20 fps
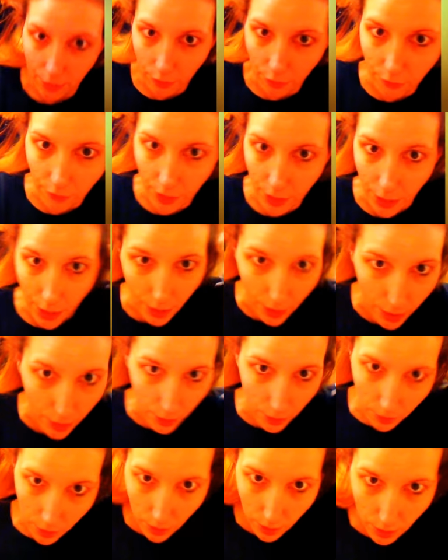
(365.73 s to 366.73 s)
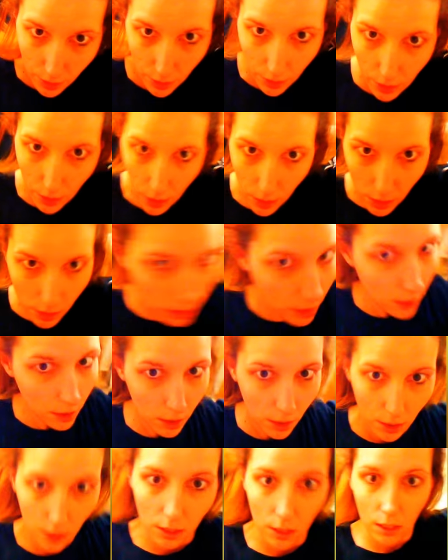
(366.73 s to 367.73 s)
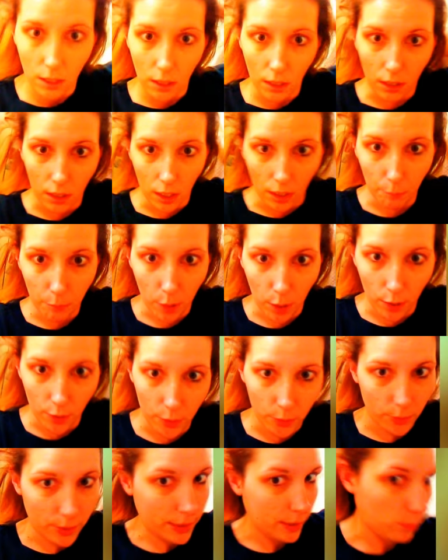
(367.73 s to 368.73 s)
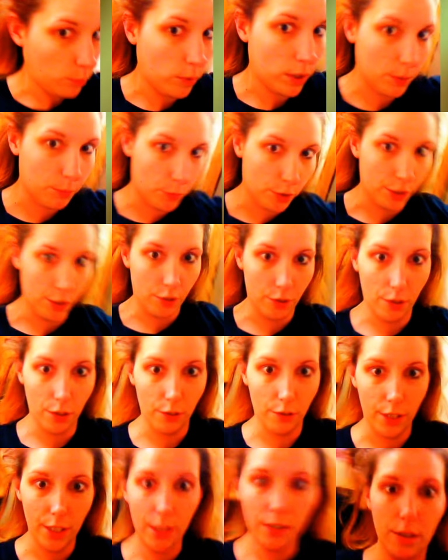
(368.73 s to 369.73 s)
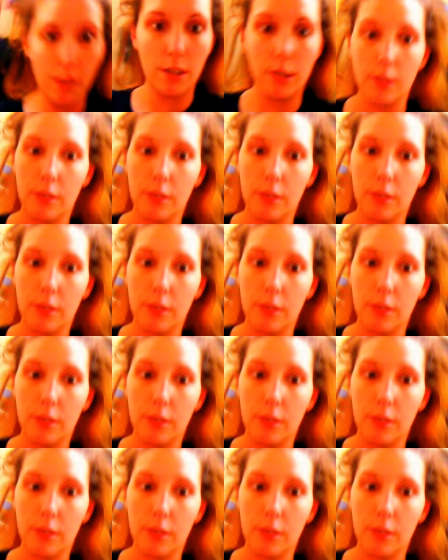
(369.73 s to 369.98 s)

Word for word: of the video on part of the reason why I'm going to do it.